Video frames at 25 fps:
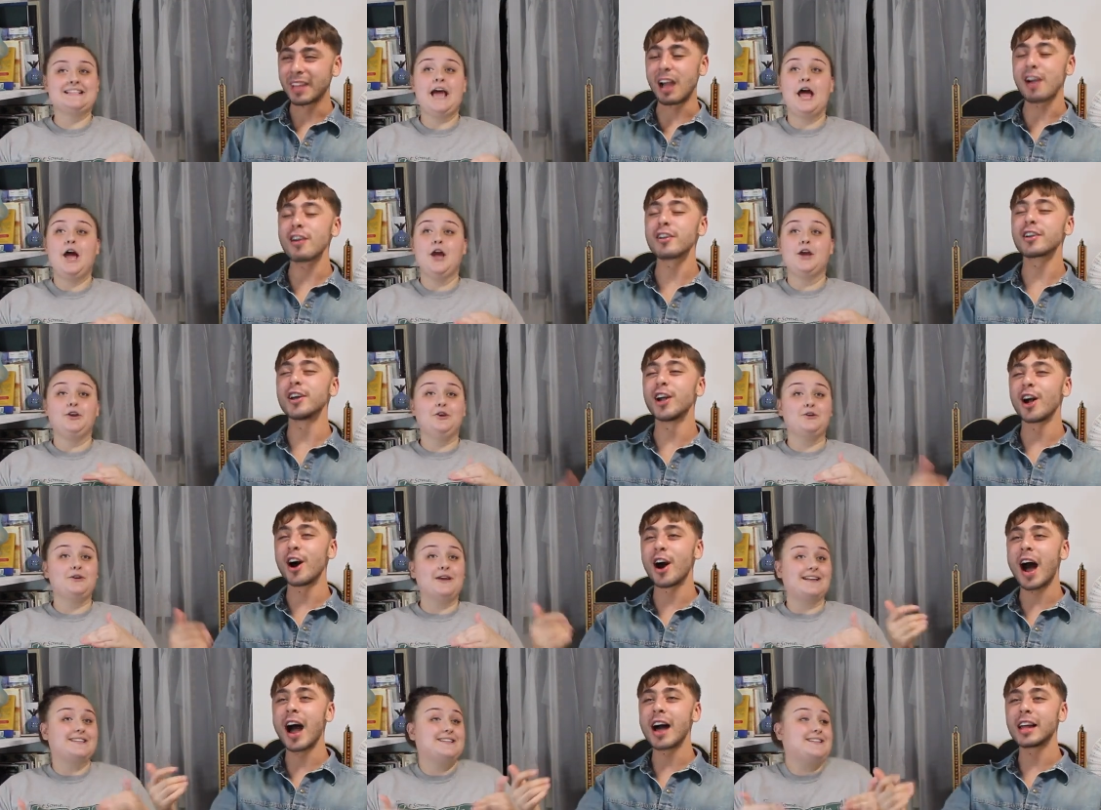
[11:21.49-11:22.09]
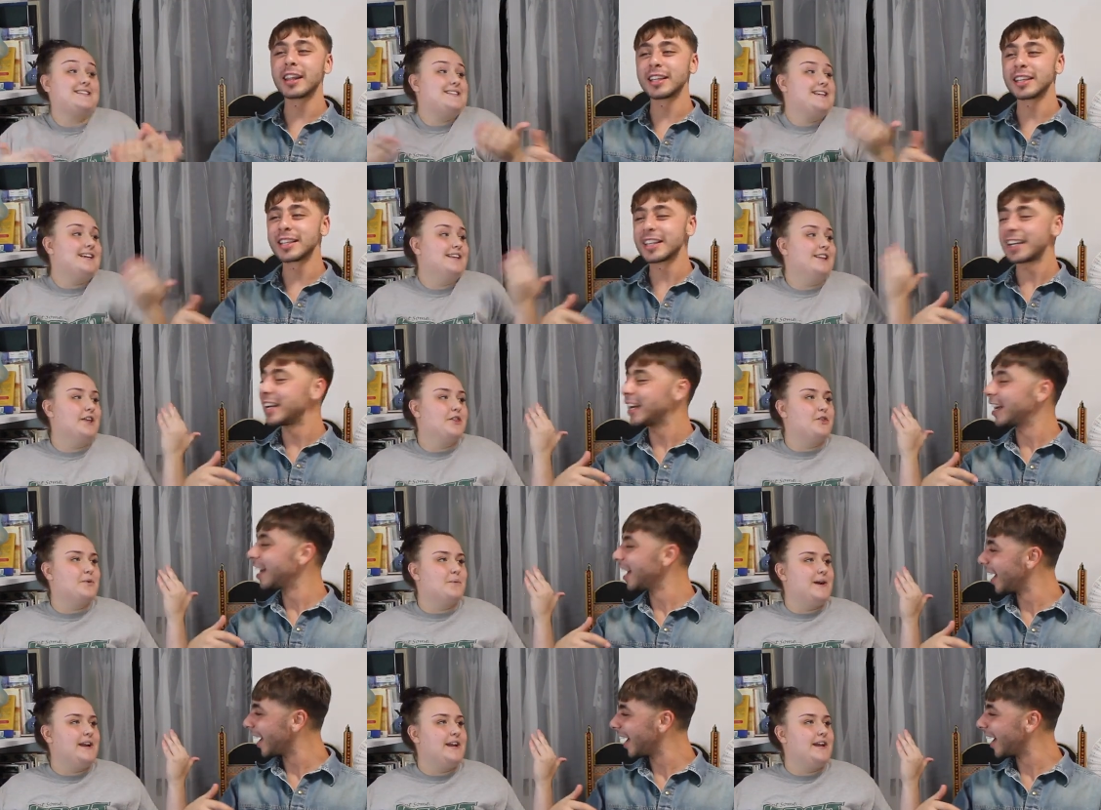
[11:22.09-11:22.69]
Speaker 1: Uh, you, know, you get to see
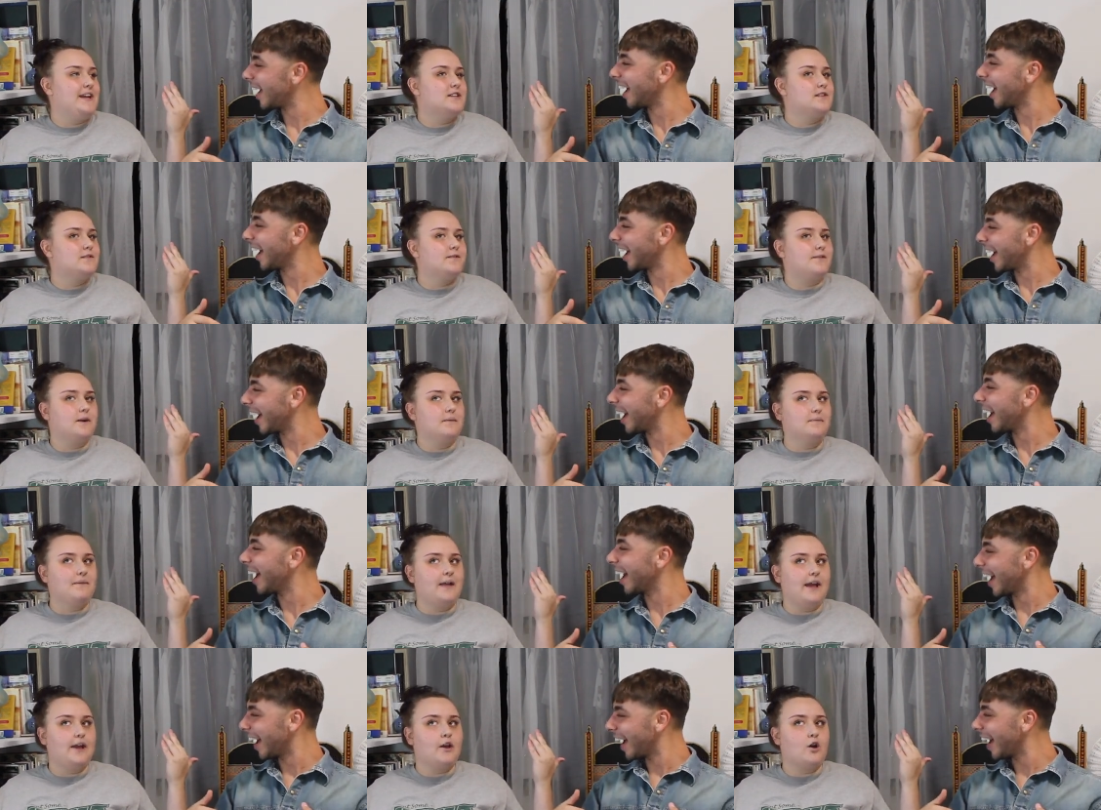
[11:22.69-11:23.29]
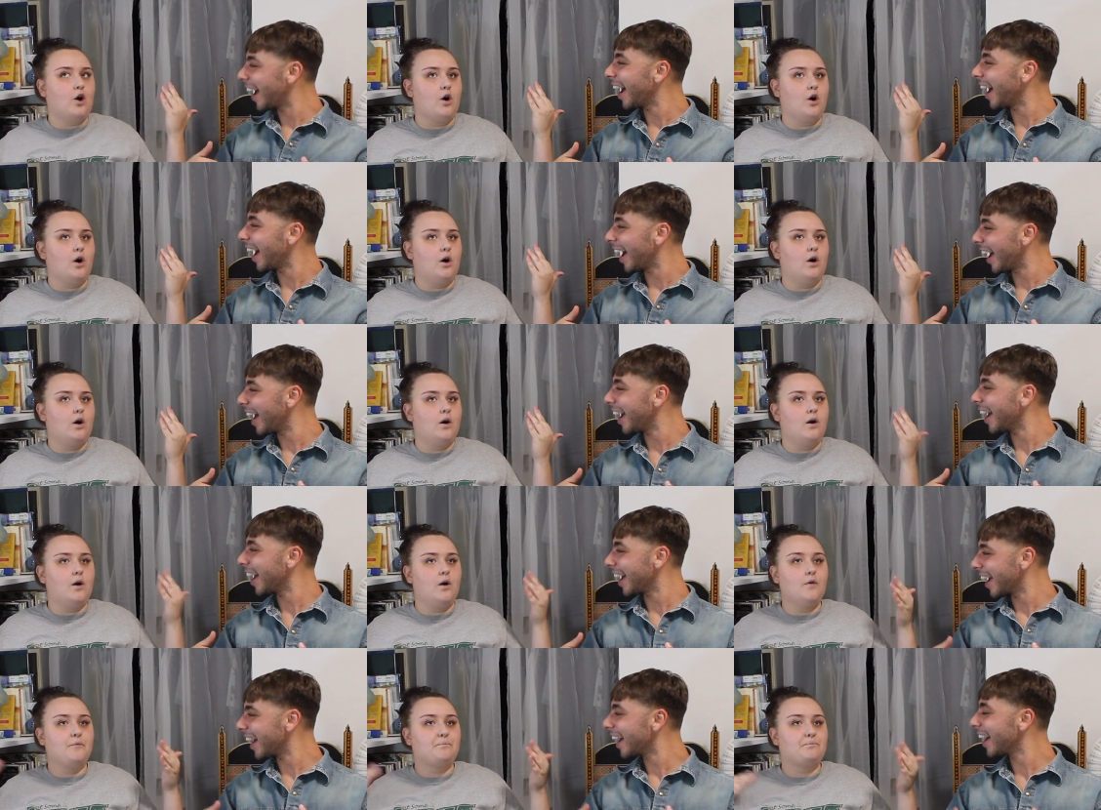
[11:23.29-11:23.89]
Lithuanians from like
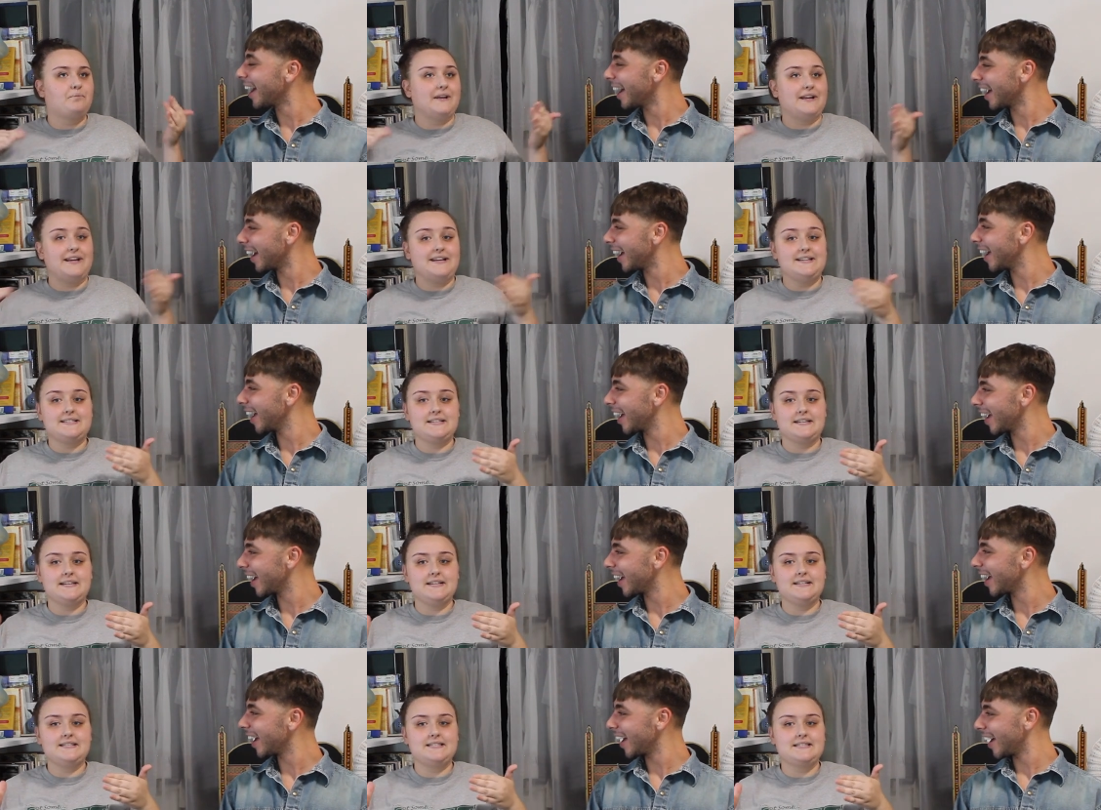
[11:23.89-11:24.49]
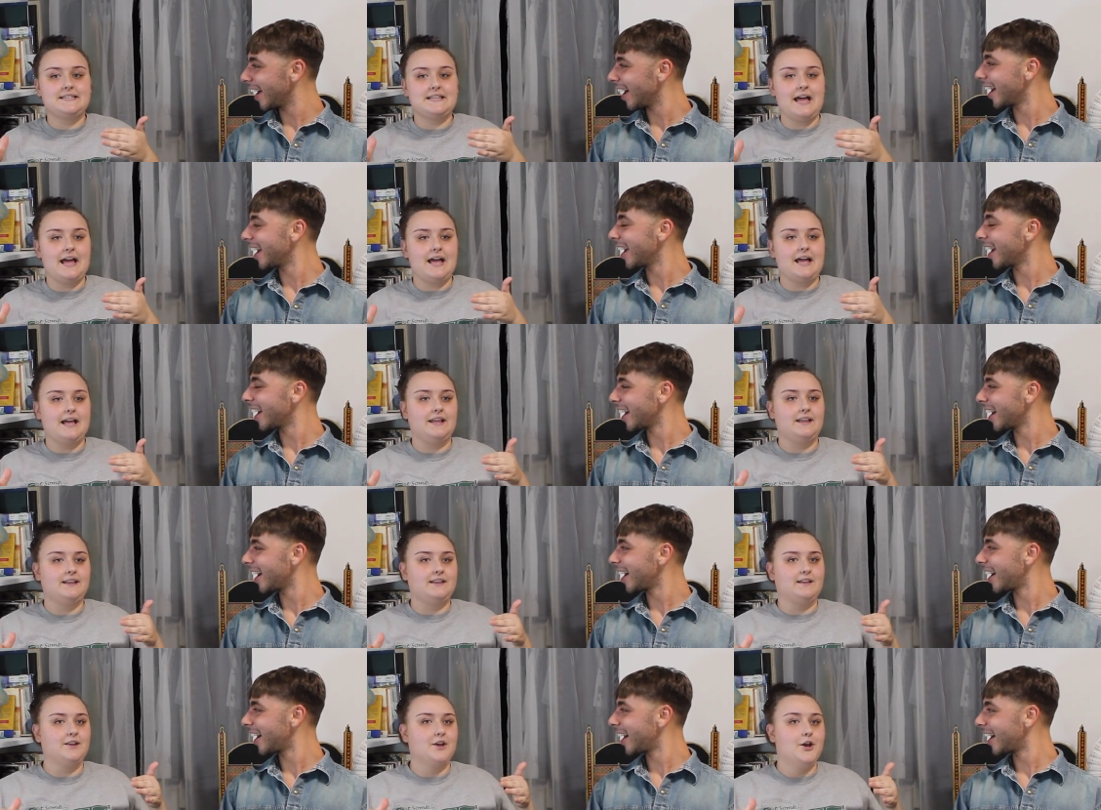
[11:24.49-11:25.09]
places
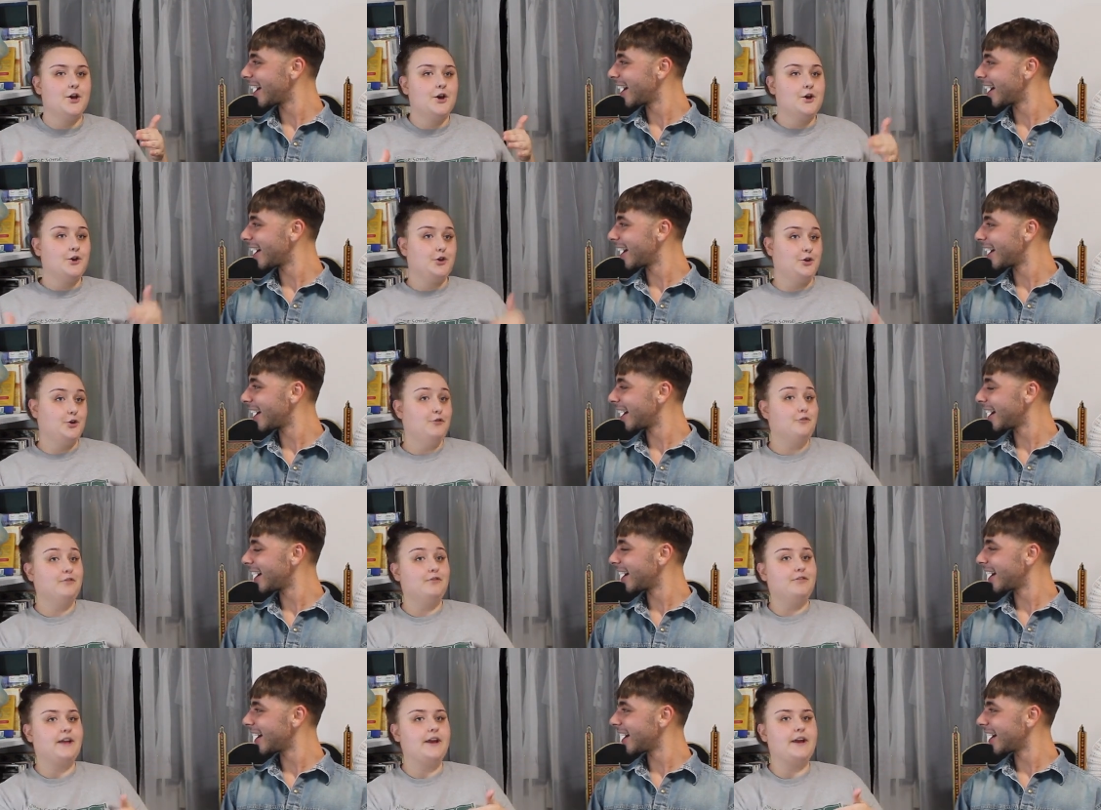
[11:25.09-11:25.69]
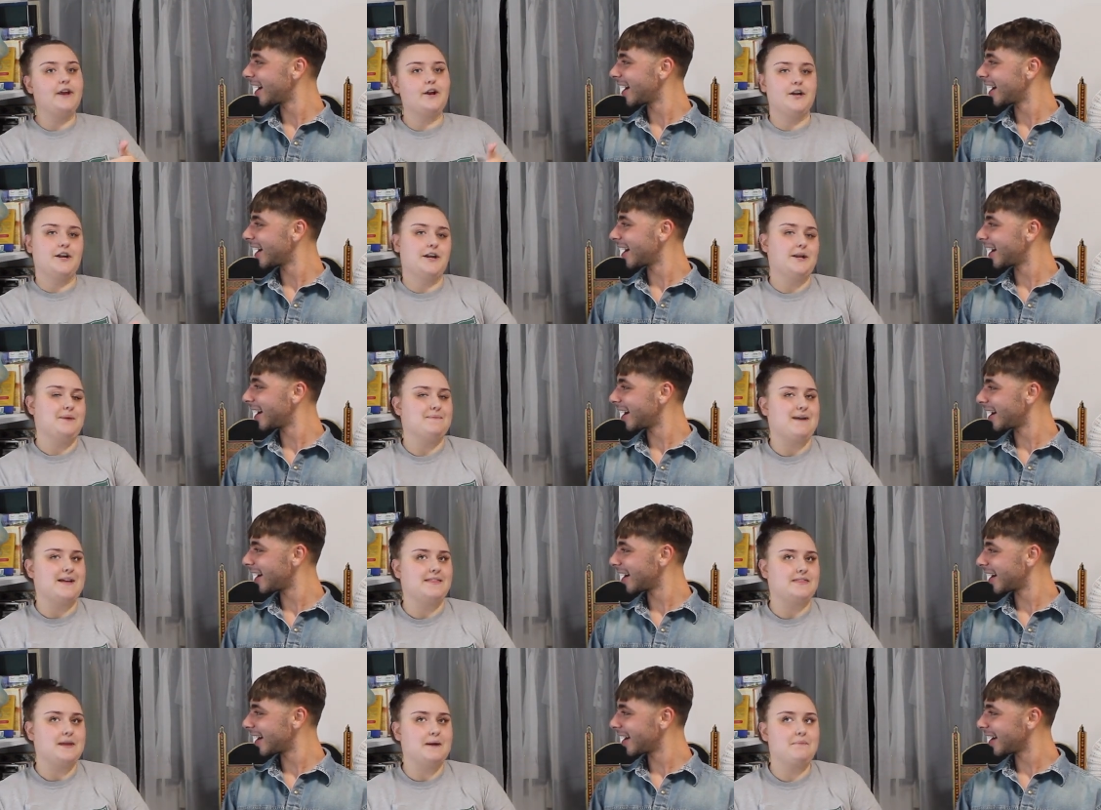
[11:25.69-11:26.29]
that you've like already
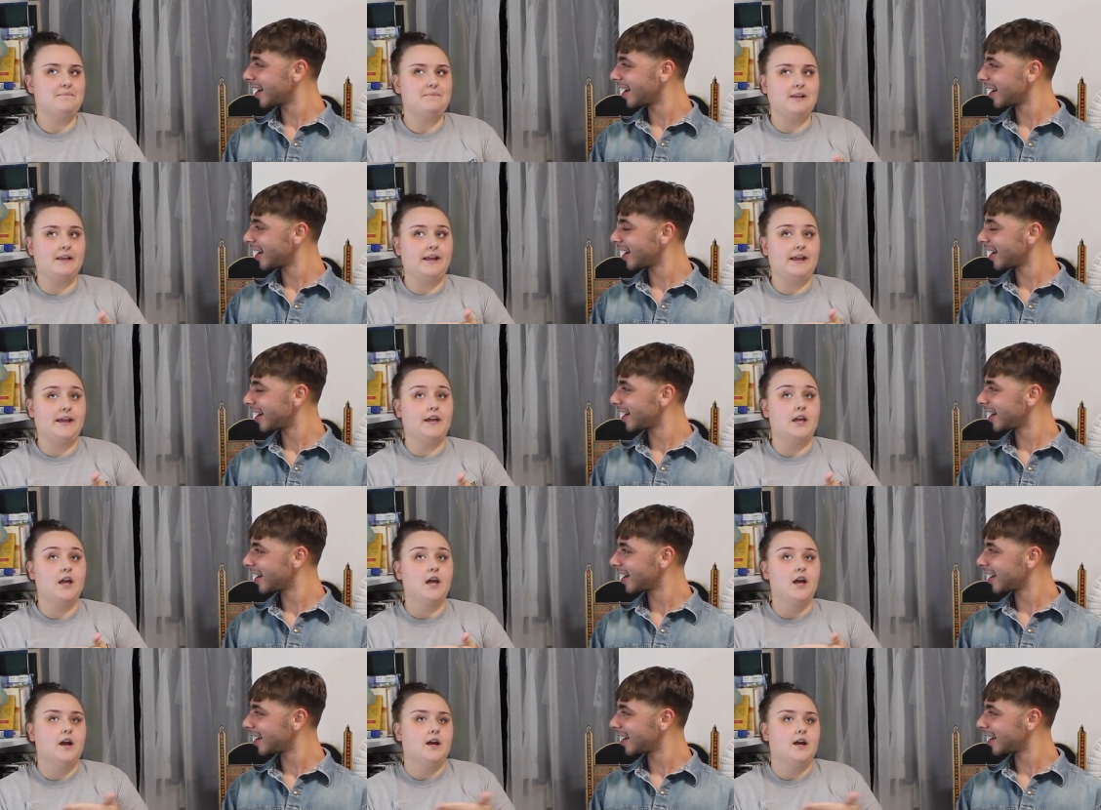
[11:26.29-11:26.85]
met them, but like